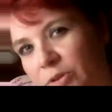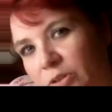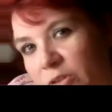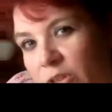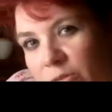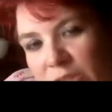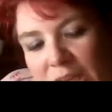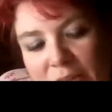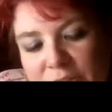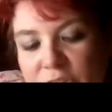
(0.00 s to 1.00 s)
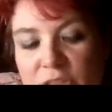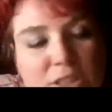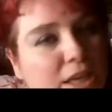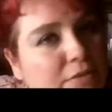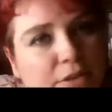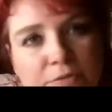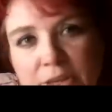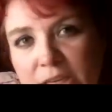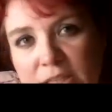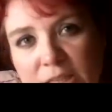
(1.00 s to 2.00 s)
products always have. It doesn't have a
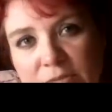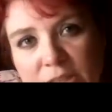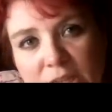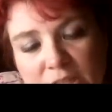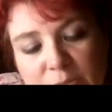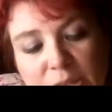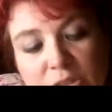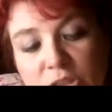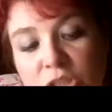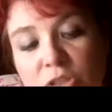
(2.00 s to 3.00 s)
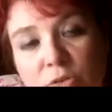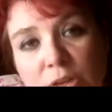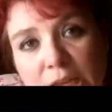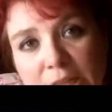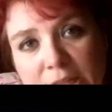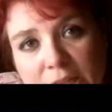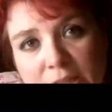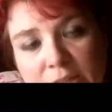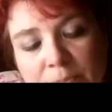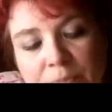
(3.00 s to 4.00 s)
fake self tan smell, so you don't get
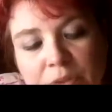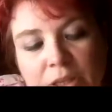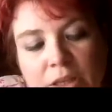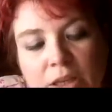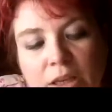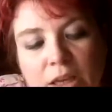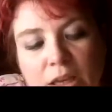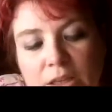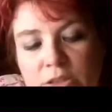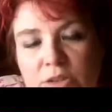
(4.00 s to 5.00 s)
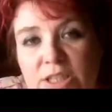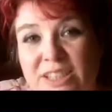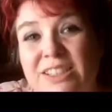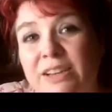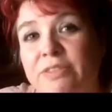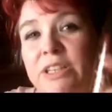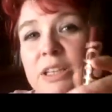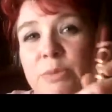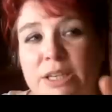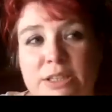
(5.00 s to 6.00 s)
that. So this is
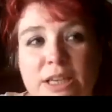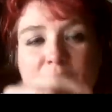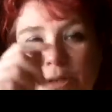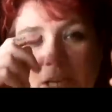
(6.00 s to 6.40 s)
definitely amazing. I